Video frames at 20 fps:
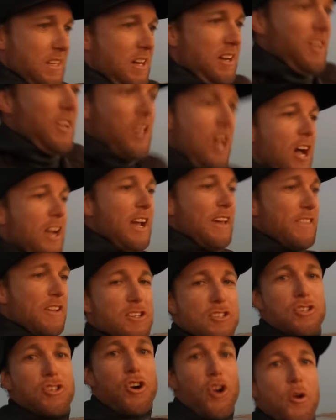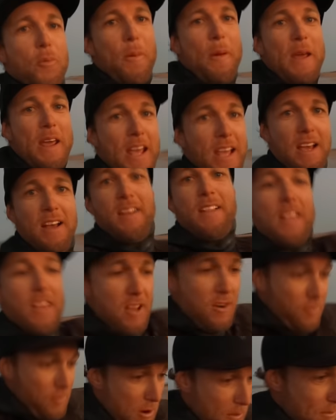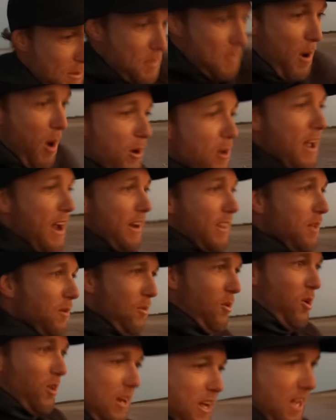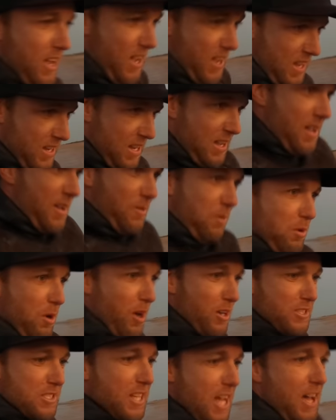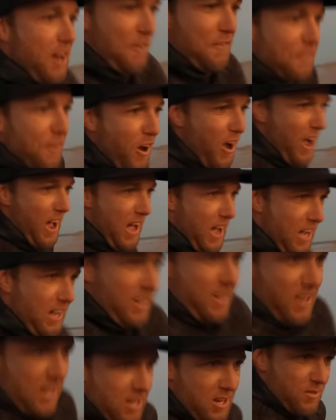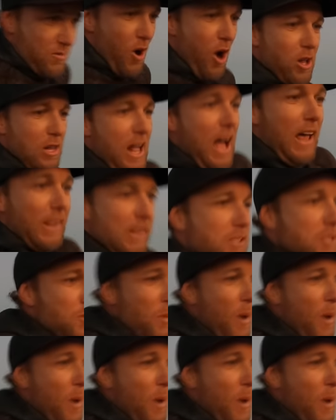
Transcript: gonna go get the troopy, rip the boat out of the water, we'll go start a fire, roll out the